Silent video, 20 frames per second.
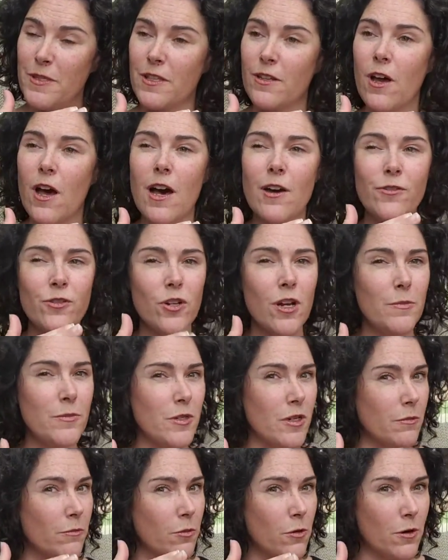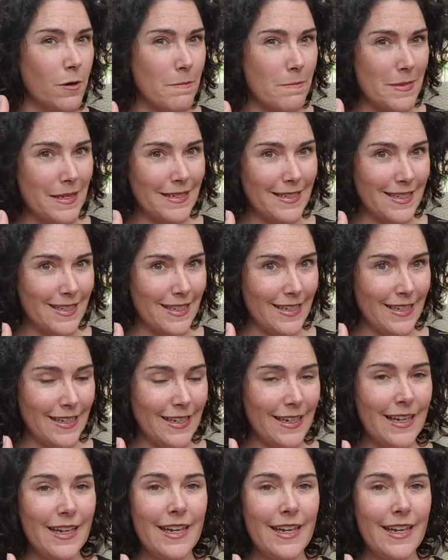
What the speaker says: The cough drops are more minty